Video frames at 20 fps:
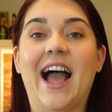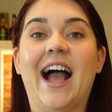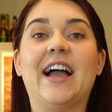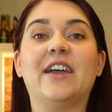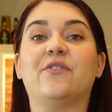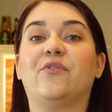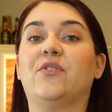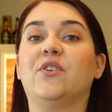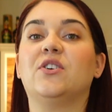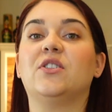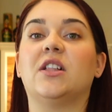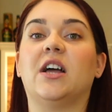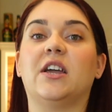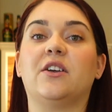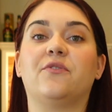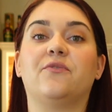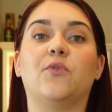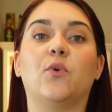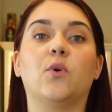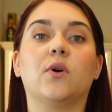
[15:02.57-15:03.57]
I feel like
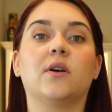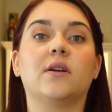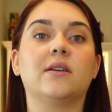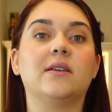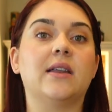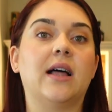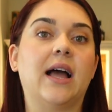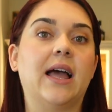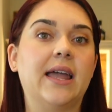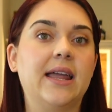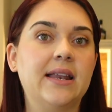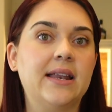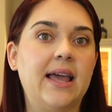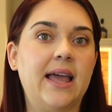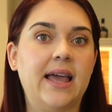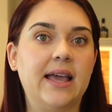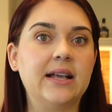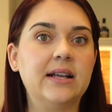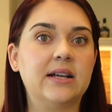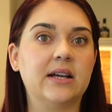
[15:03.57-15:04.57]
for 9
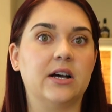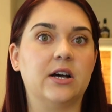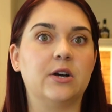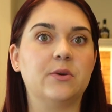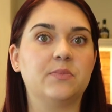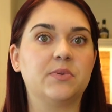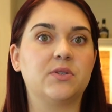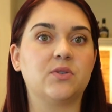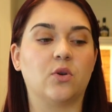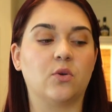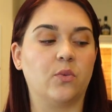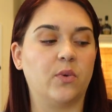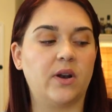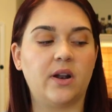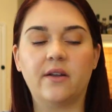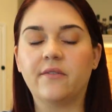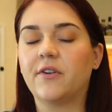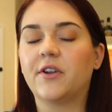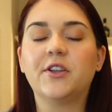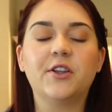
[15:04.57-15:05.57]
egg cups or
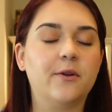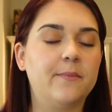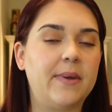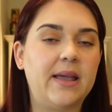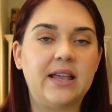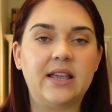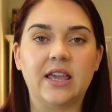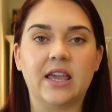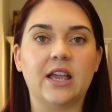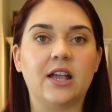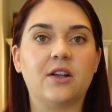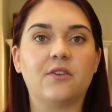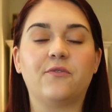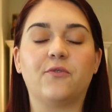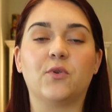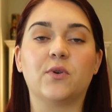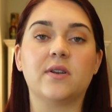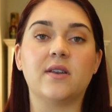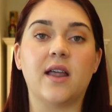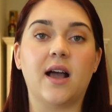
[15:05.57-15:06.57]
whatever you're making,
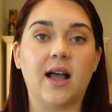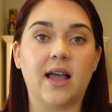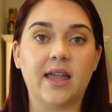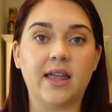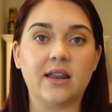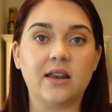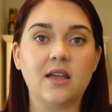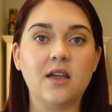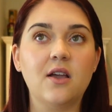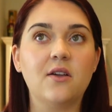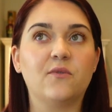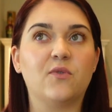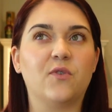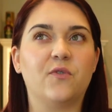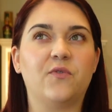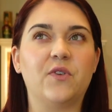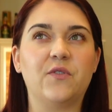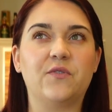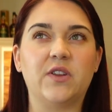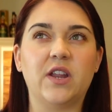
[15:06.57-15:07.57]
for 9 for
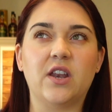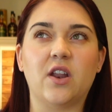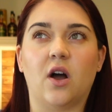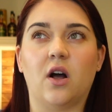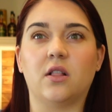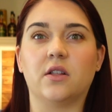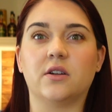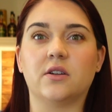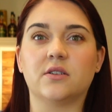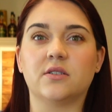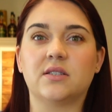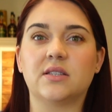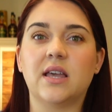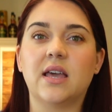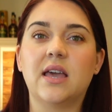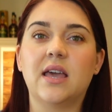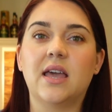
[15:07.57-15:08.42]
$50